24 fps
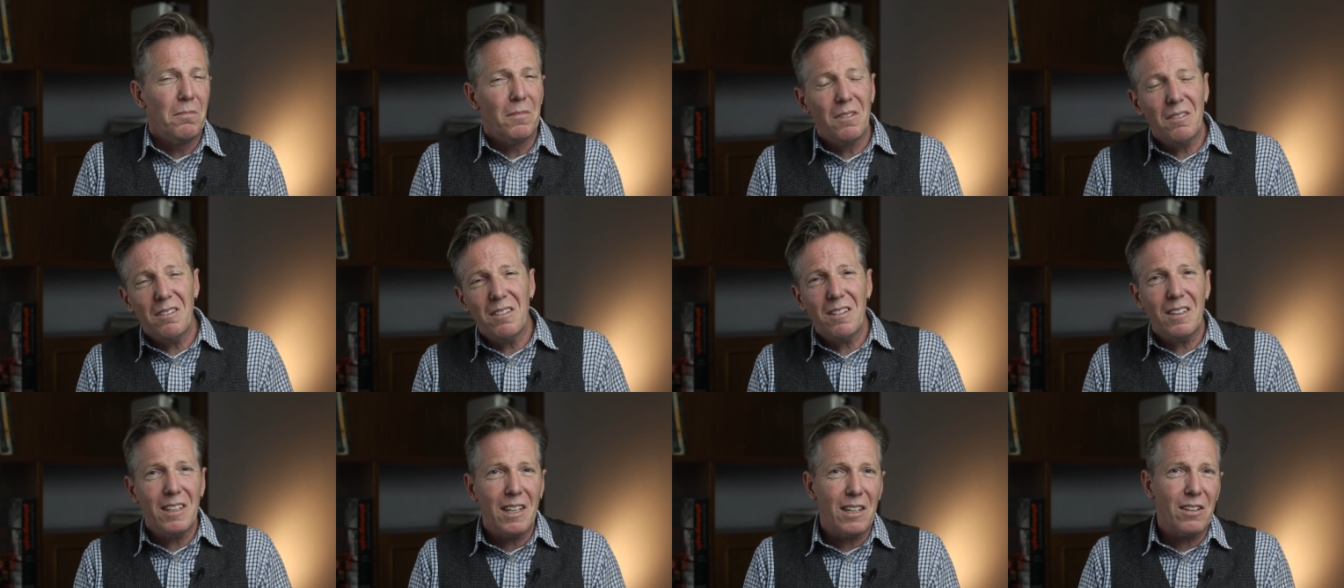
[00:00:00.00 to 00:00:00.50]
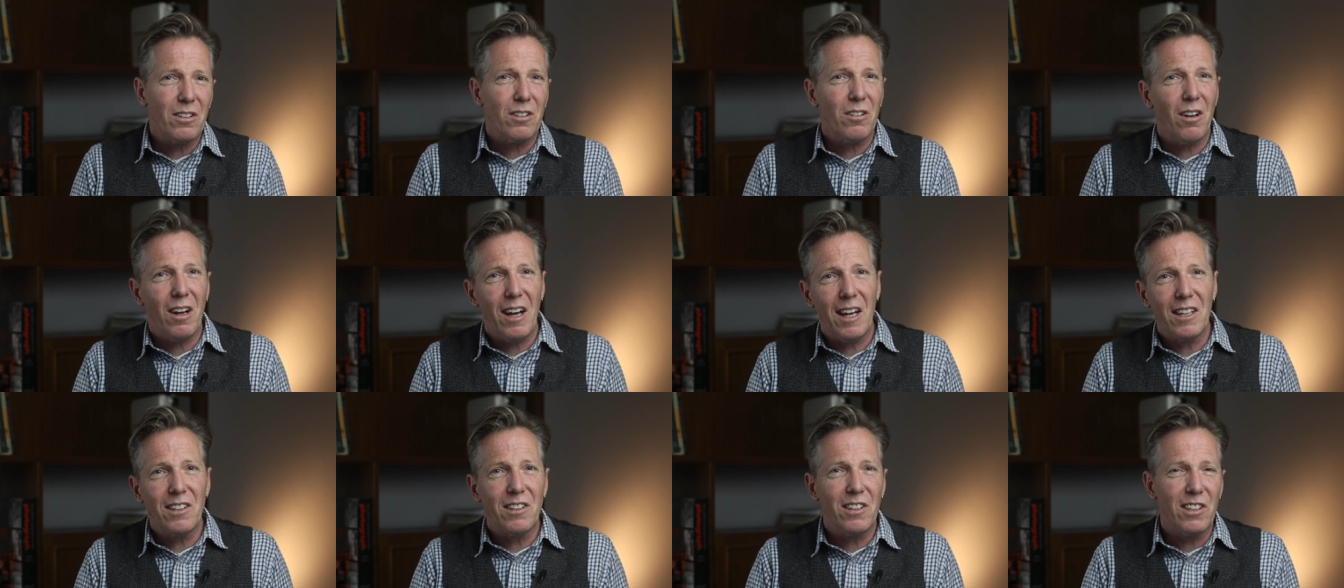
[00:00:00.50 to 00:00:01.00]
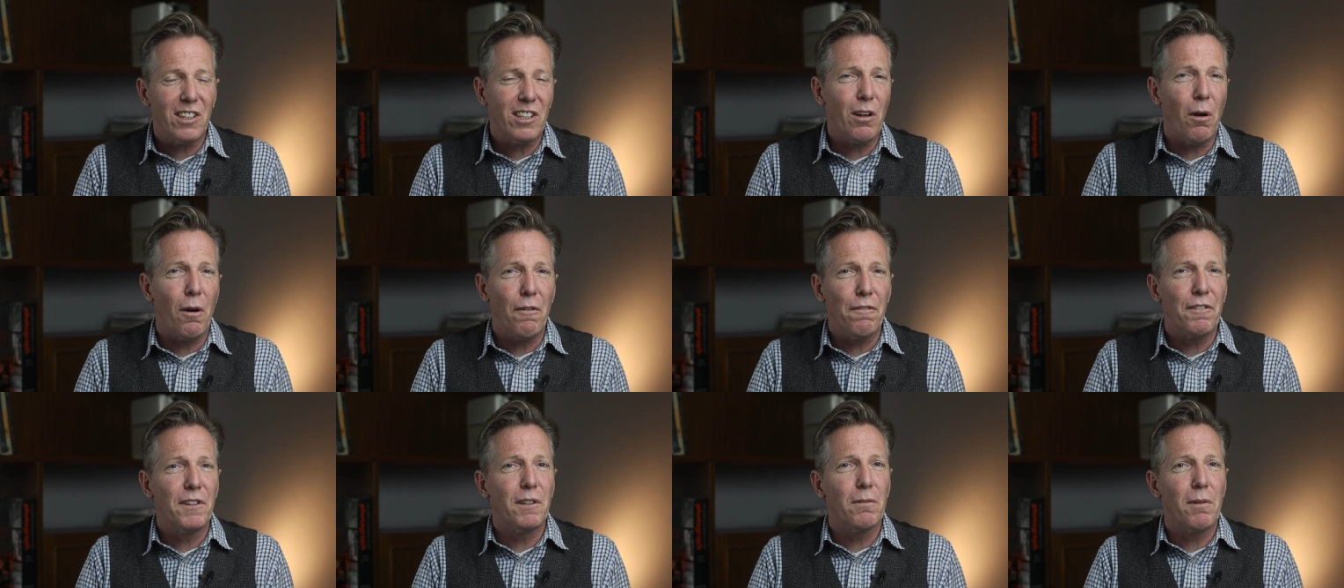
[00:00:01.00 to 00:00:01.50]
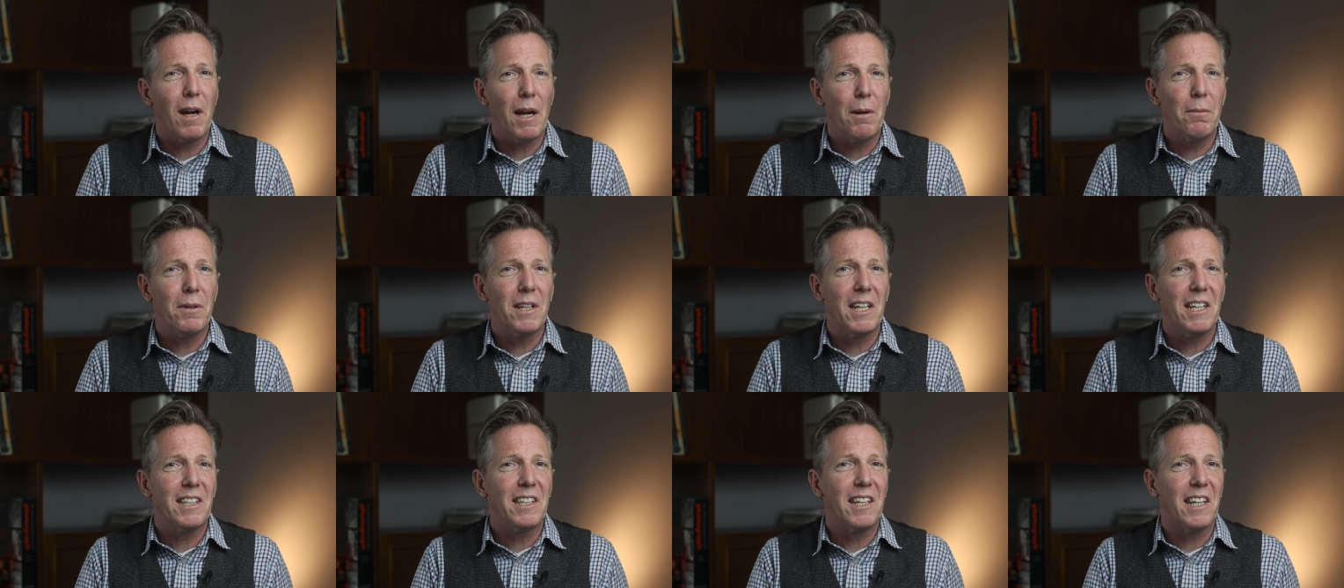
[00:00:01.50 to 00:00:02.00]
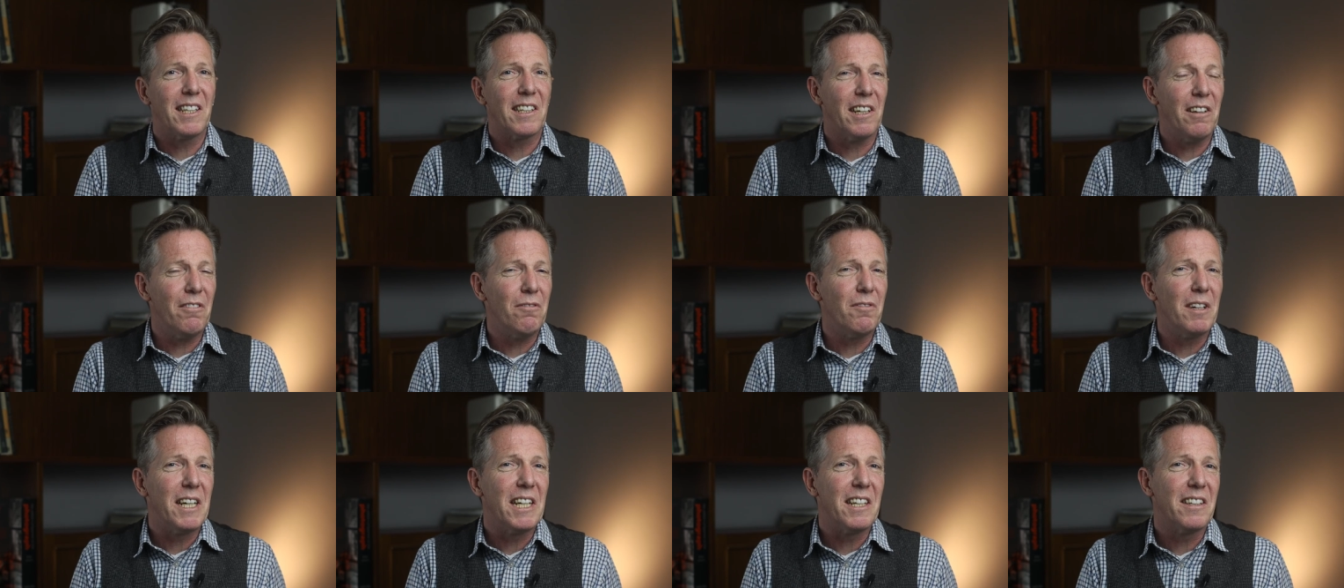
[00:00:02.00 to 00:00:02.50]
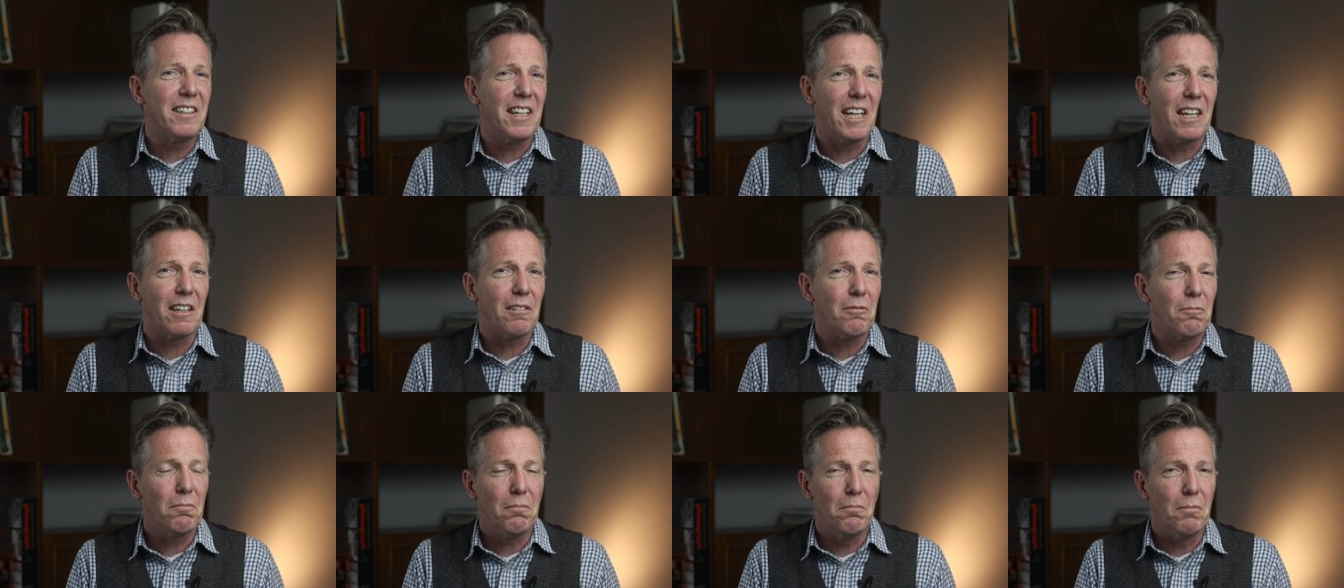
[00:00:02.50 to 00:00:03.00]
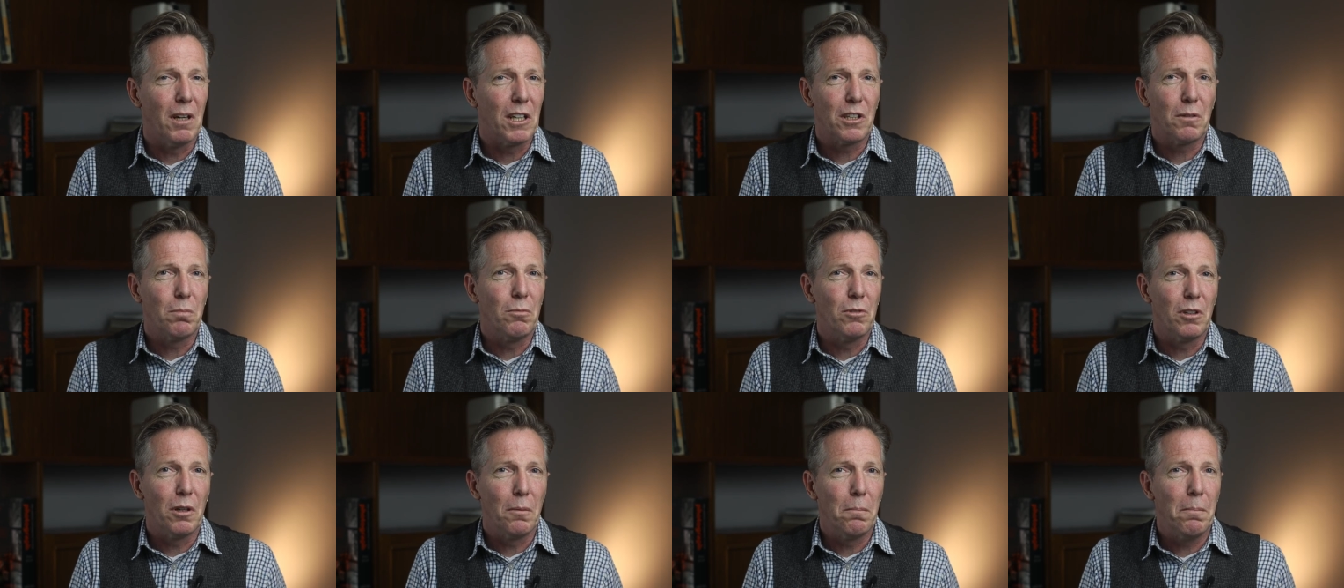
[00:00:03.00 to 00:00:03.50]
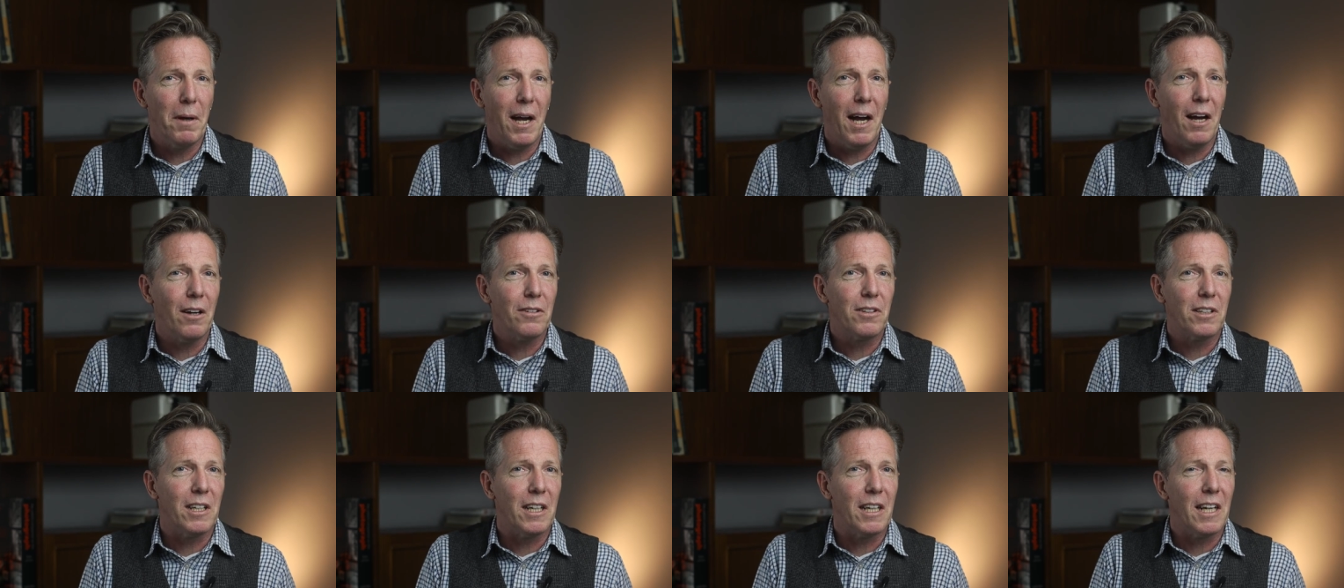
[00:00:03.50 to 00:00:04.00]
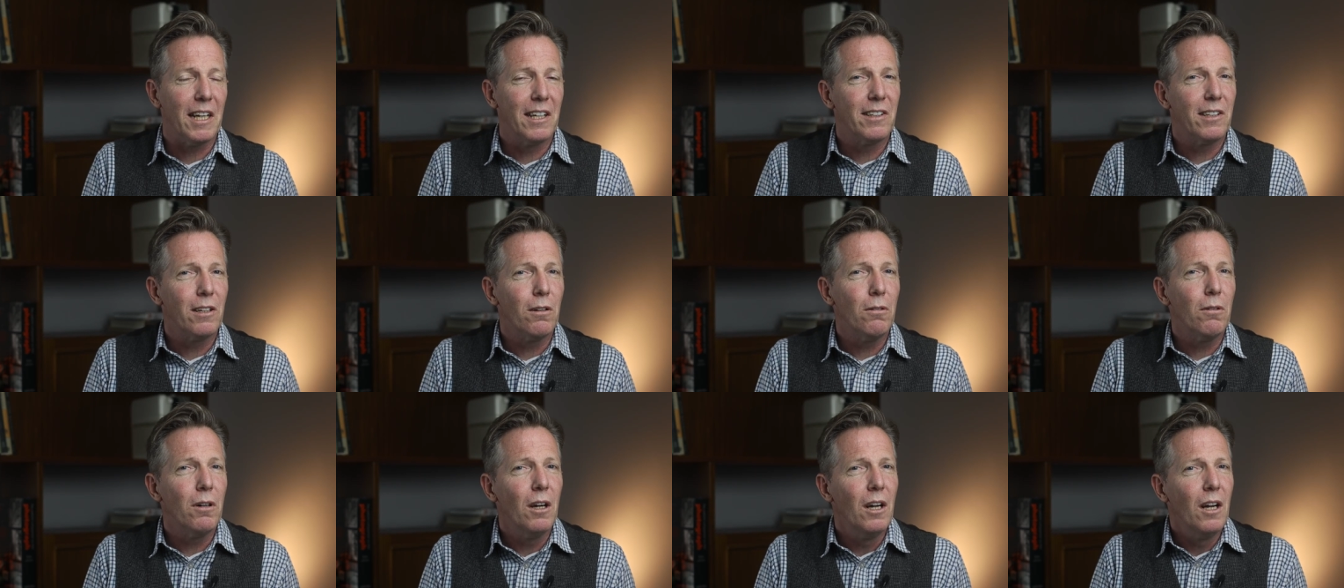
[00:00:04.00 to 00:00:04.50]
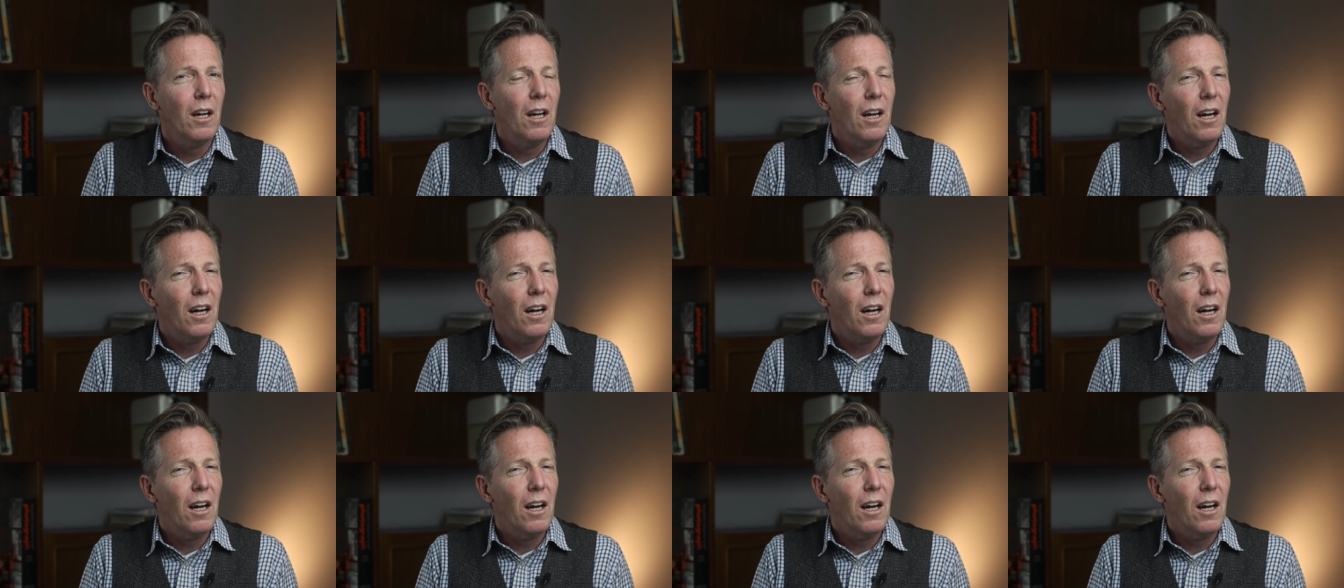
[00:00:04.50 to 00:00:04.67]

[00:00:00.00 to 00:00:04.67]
Now, so, as is so often the way with these things, I didn't really think much more about it until